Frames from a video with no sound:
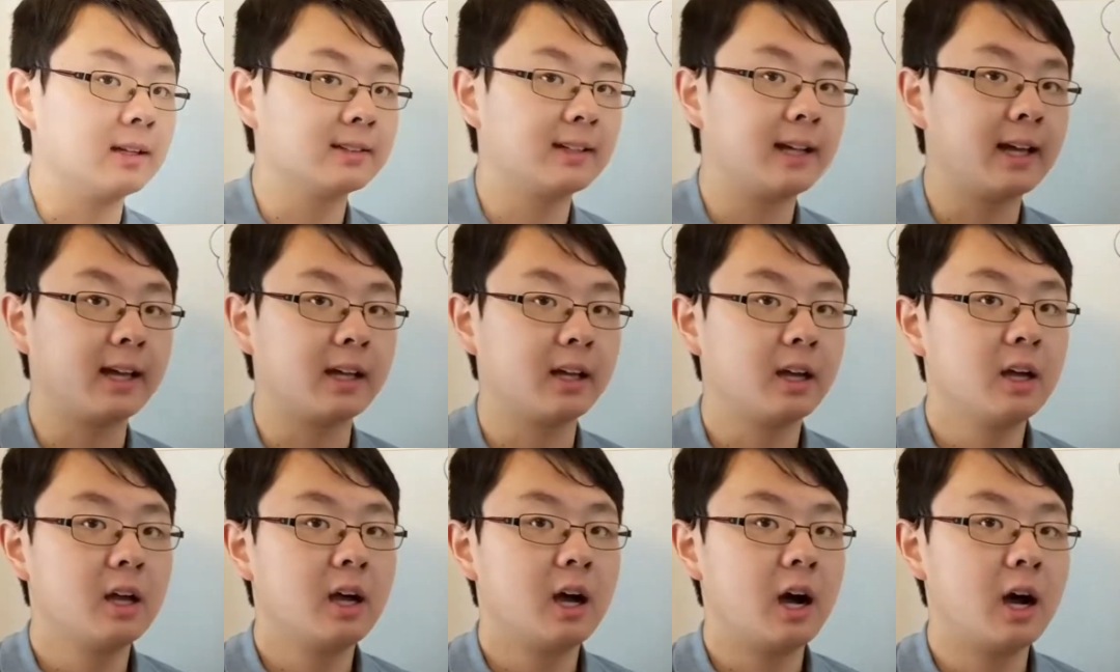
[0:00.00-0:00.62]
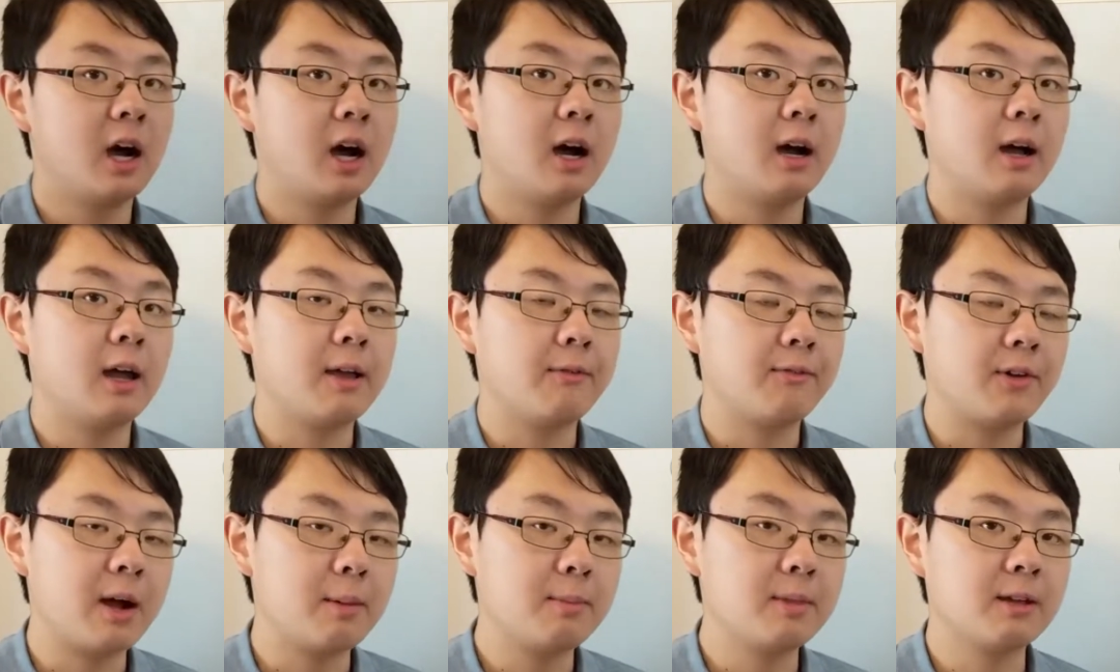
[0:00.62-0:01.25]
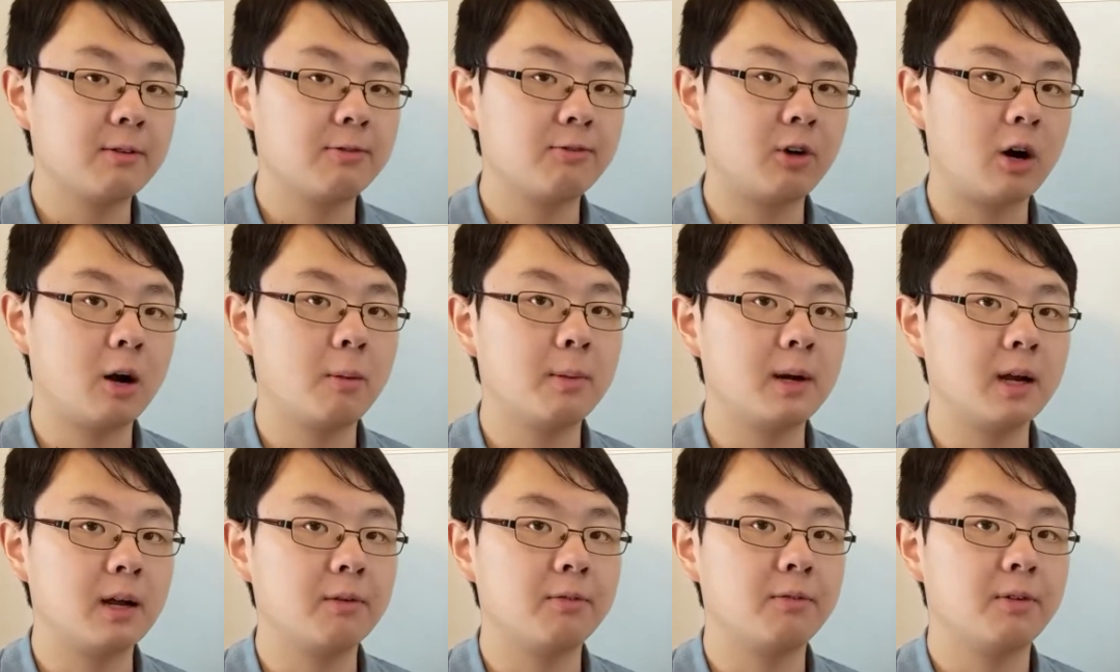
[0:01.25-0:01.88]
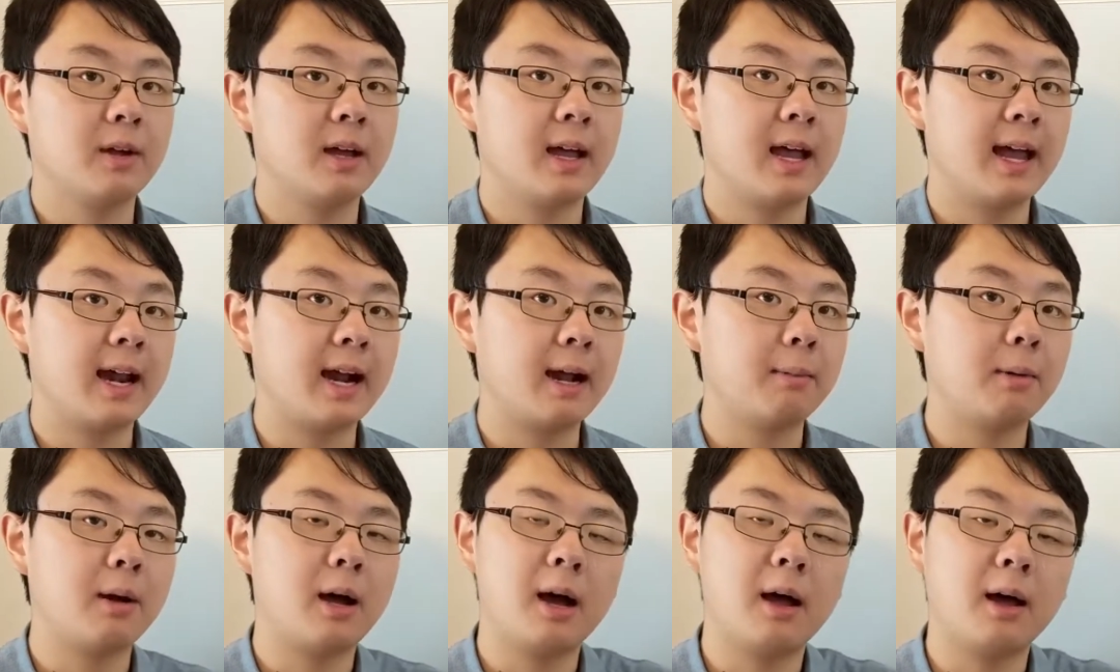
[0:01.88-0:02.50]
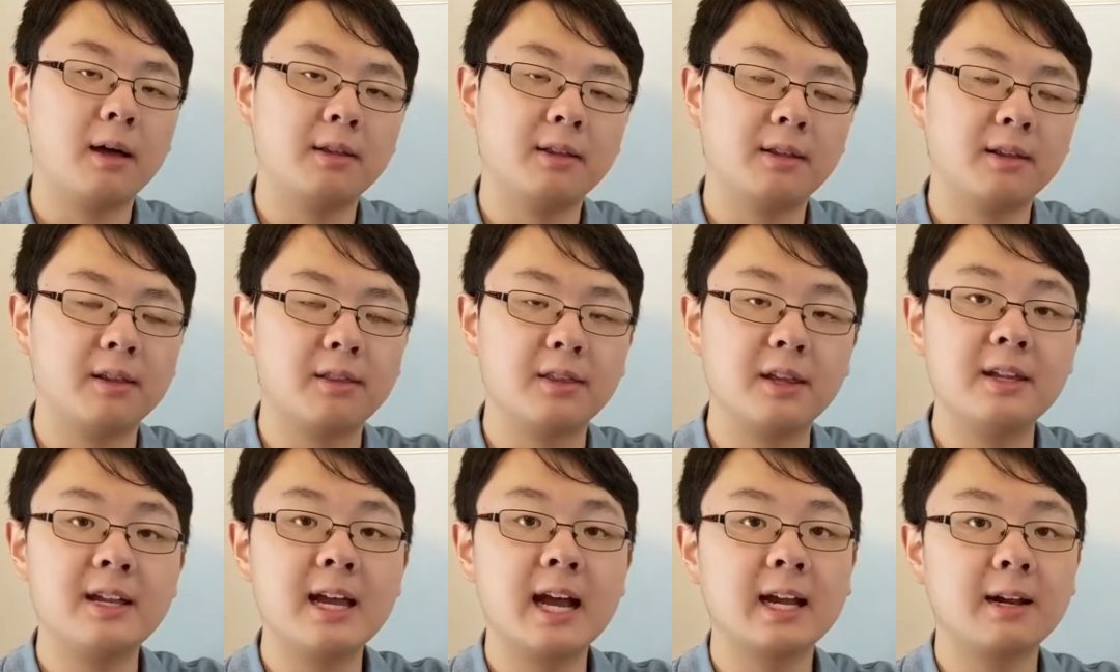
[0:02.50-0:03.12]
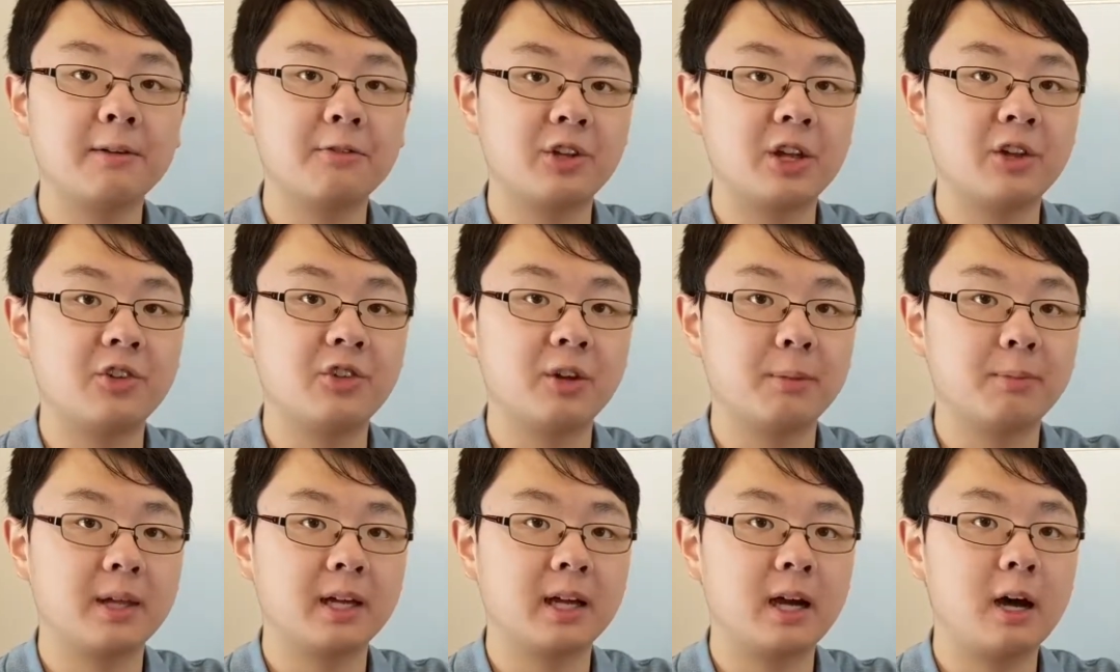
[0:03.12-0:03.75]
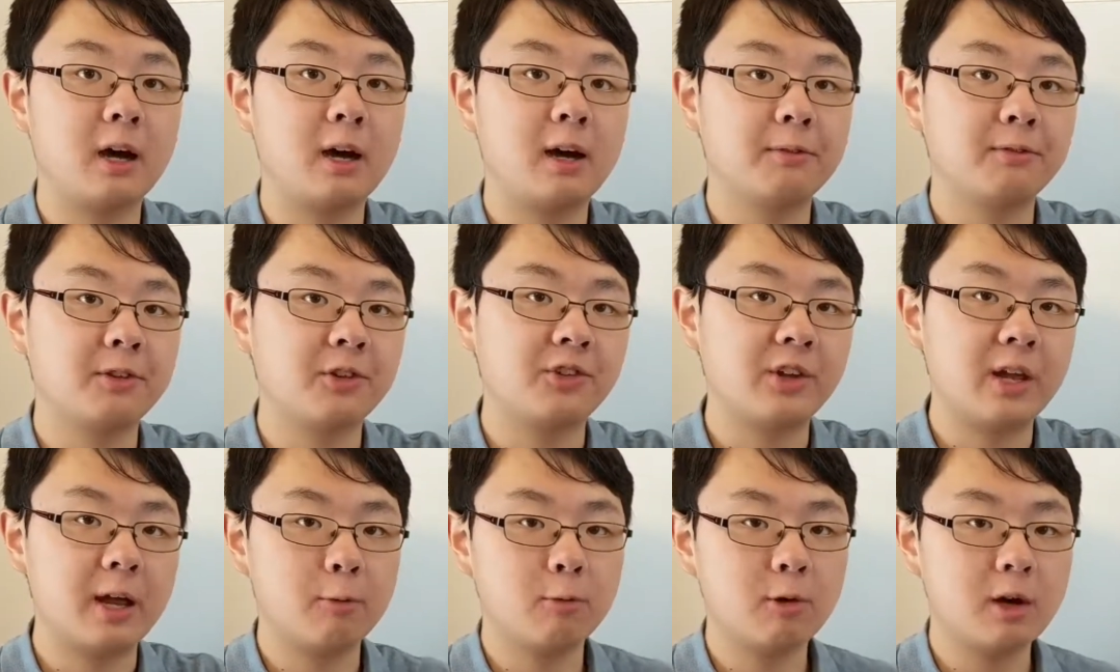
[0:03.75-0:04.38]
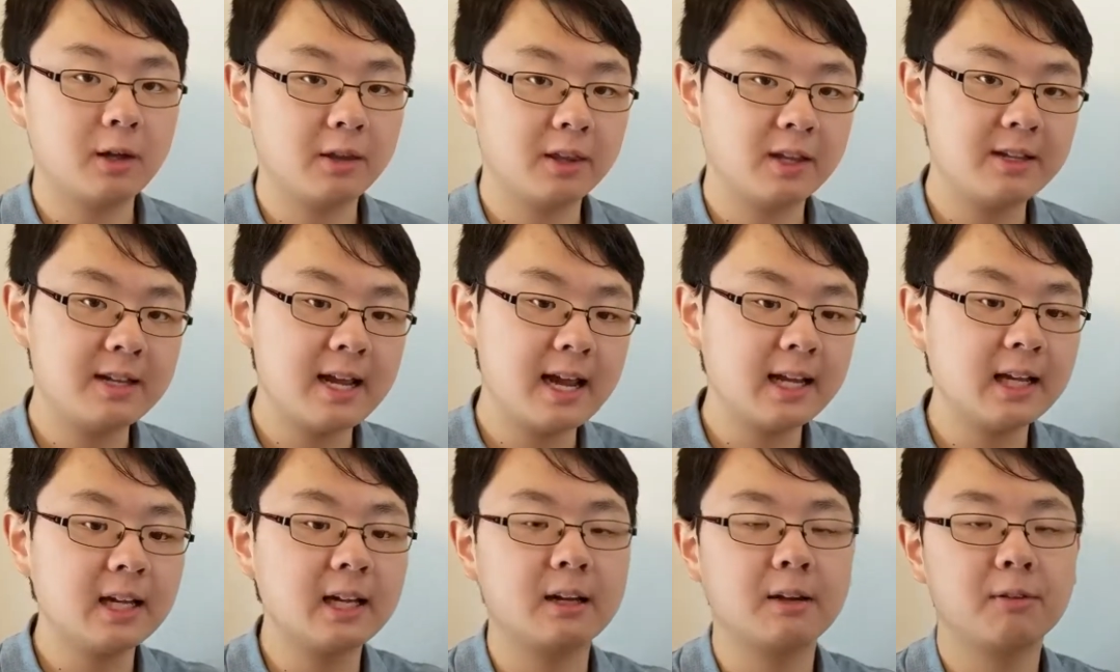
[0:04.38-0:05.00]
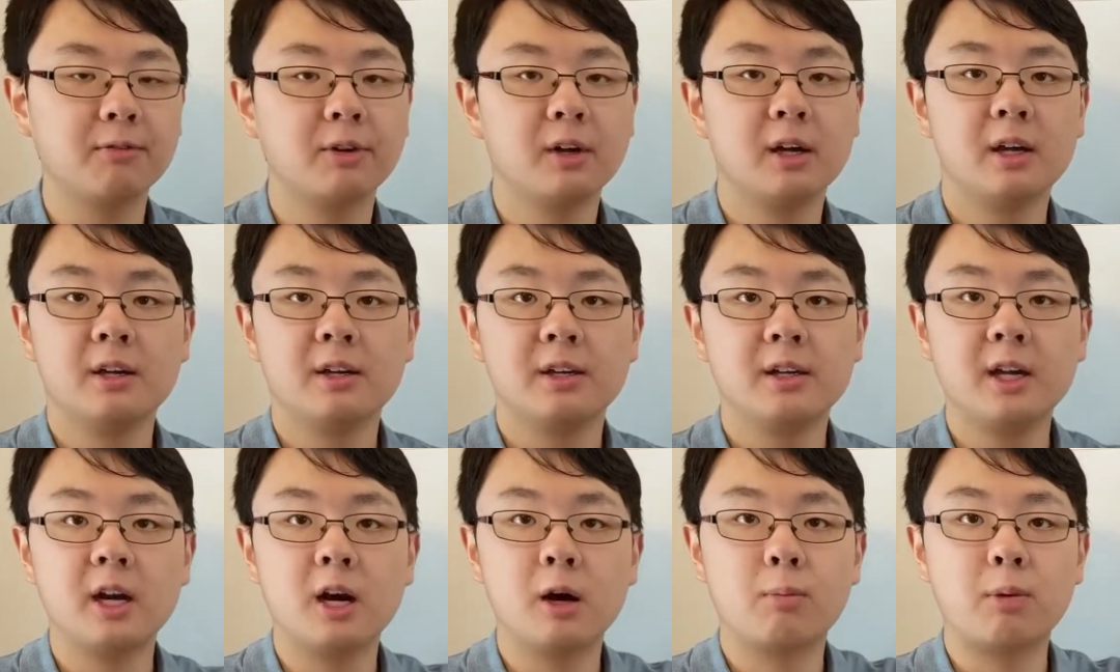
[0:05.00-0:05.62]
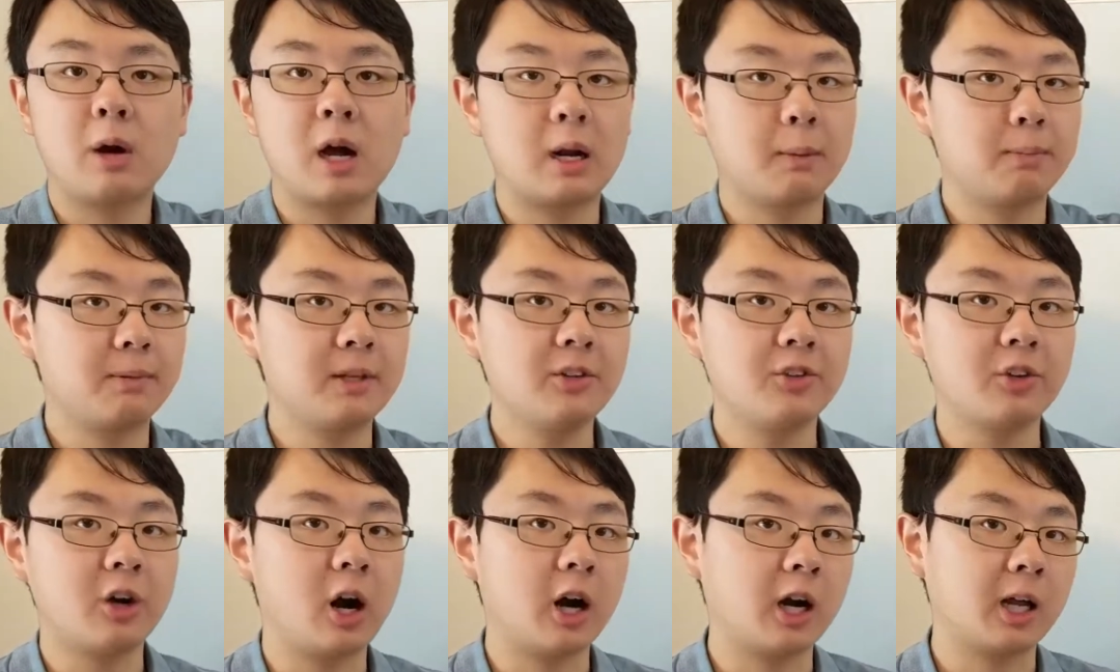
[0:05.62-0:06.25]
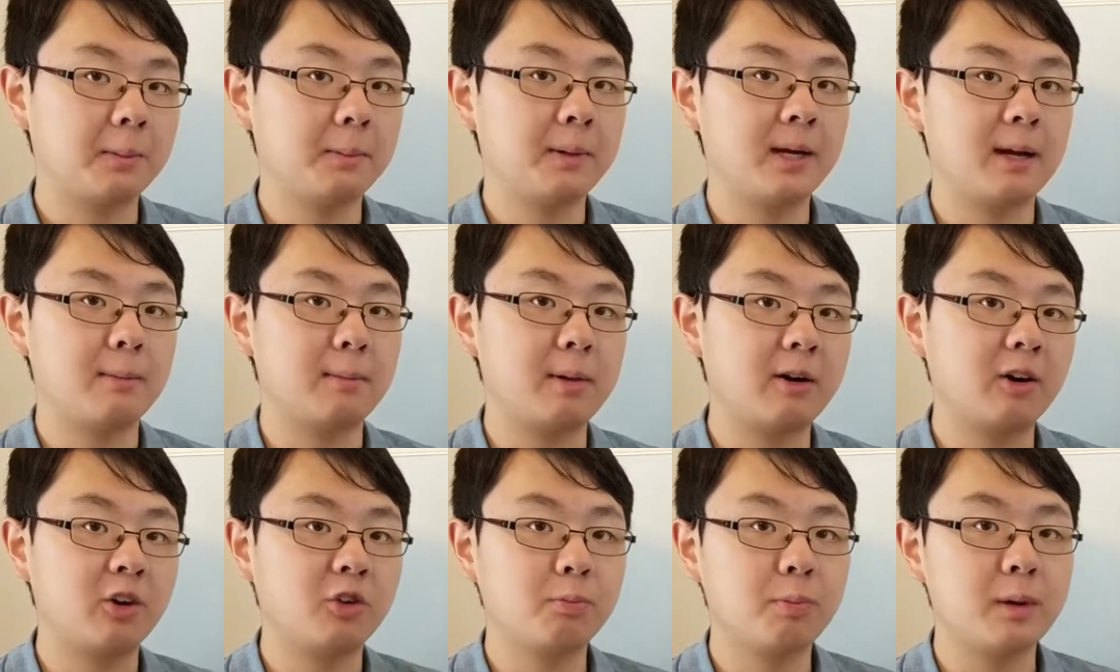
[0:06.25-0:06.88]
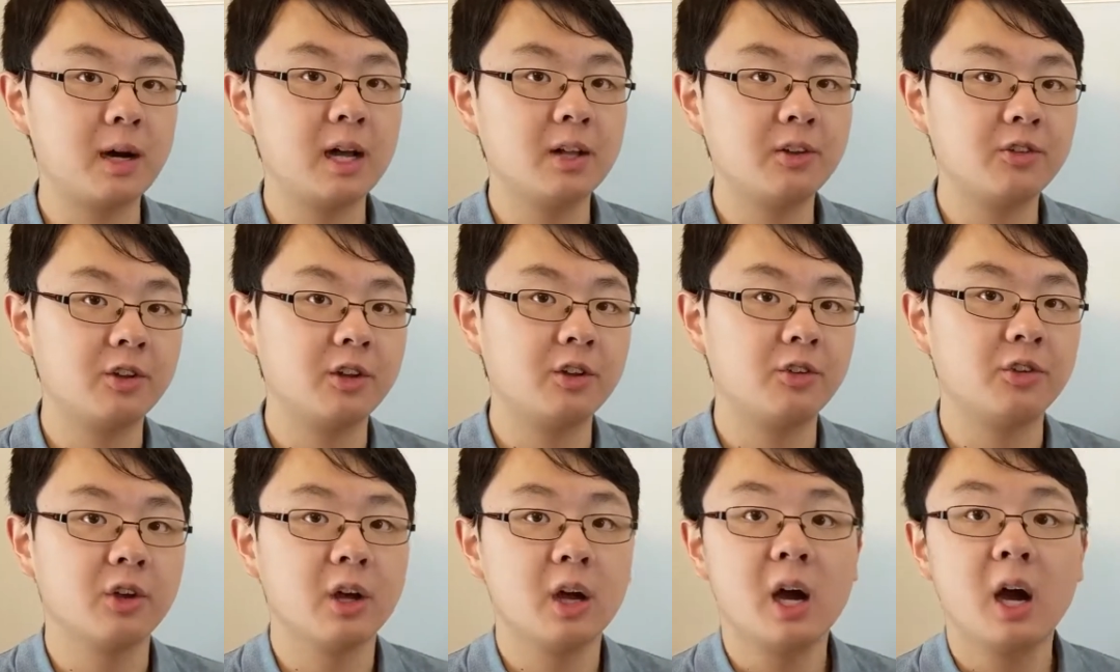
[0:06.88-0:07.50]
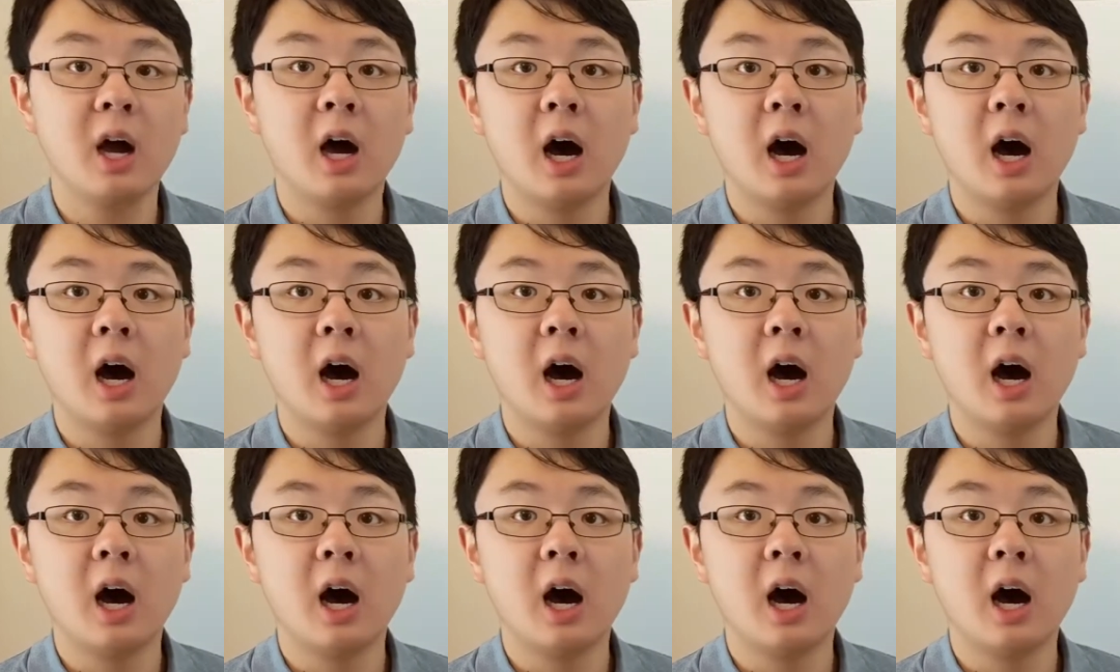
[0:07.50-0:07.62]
Like if I'm the affirmative and the negative said something, I'll have to say, well, the negative, brought up this argument, and my response is,